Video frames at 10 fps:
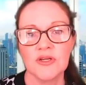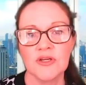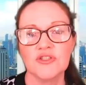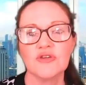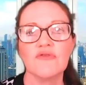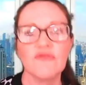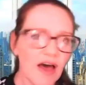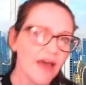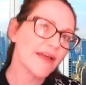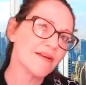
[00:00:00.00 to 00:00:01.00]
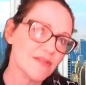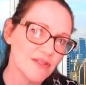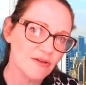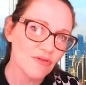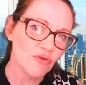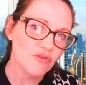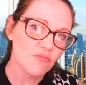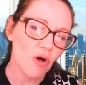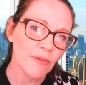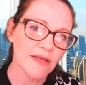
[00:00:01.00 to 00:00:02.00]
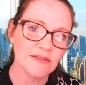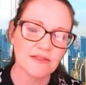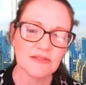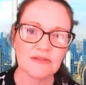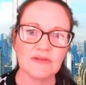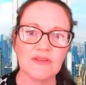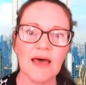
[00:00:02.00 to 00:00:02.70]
to find those moments